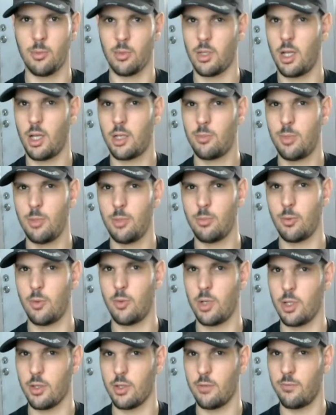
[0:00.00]
A lot of people
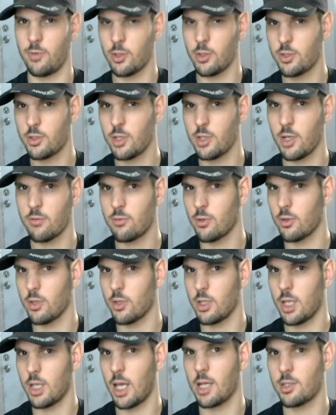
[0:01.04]
wanted the first shift or the
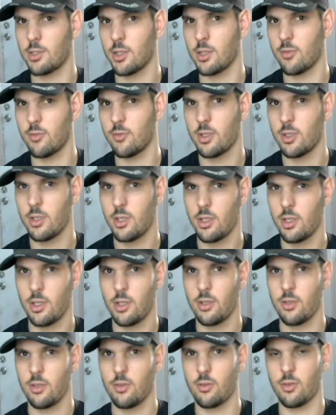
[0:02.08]
last shift.
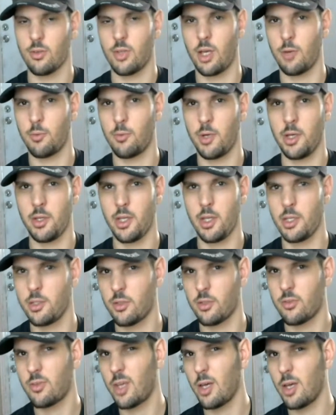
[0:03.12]
So that way they just
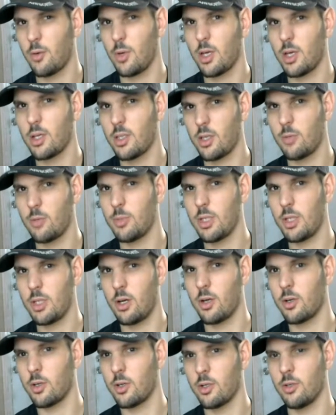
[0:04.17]
stay awake a little bit
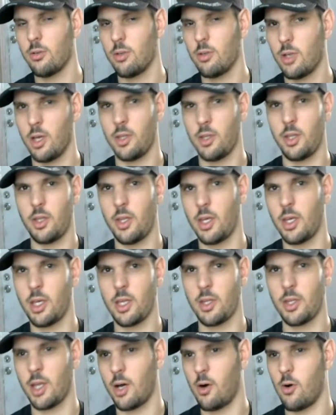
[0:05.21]
longer and then they get
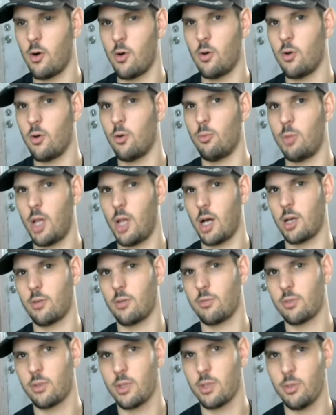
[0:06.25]
that whole block of
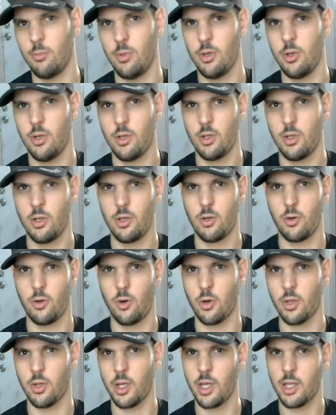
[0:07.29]
sleep. Or
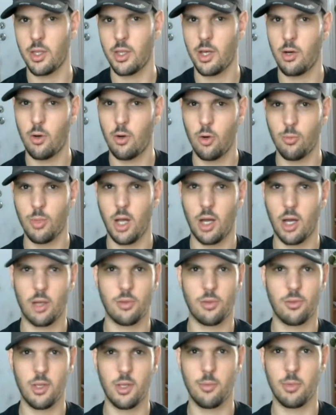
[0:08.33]
they get that whole block of
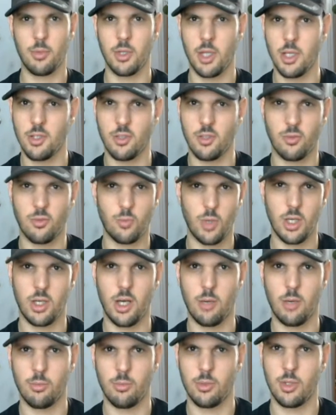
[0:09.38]
sleep and they just wake
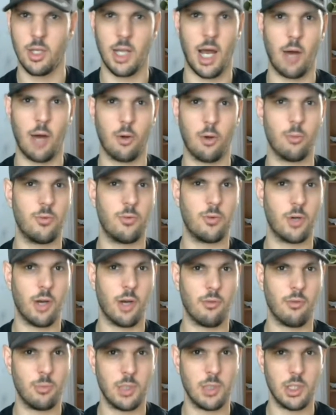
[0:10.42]
up an hour before
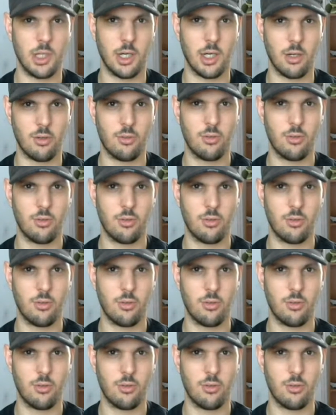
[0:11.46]
everybody else.